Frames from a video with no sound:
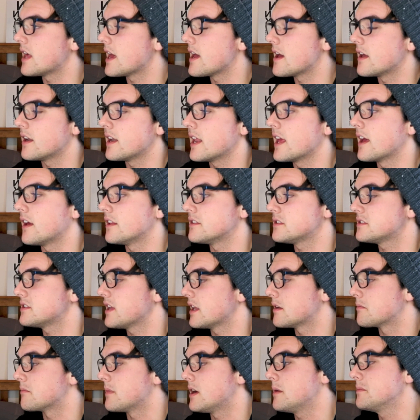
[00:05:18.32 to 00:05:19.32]
they are nouns,
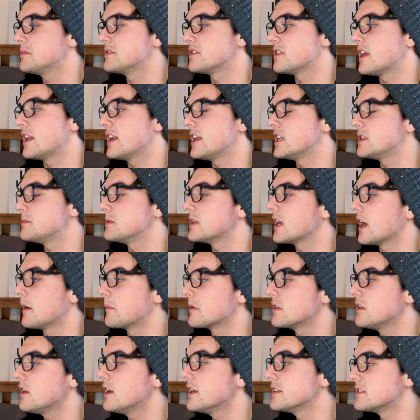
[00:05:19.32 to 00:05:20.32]
dad and mum, so they need to be
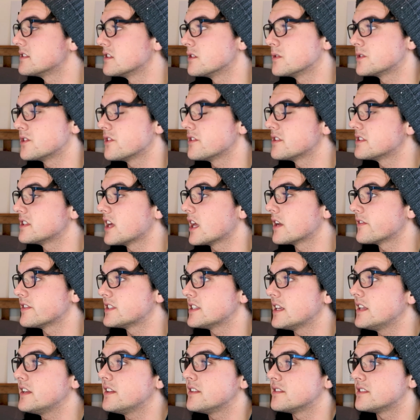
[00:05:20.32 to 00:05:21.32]
capitalized and also the start of a
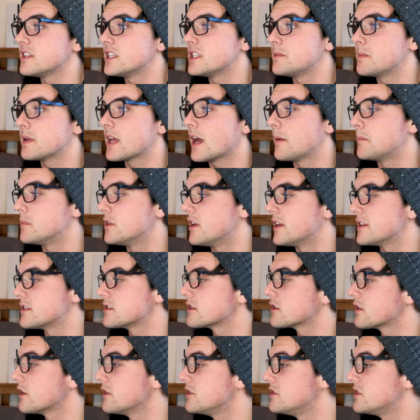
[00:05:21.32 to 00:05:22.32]
sentence needs to be
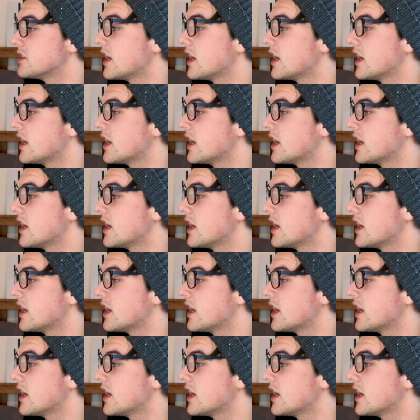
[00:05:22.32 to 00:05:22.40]
capitalized. Go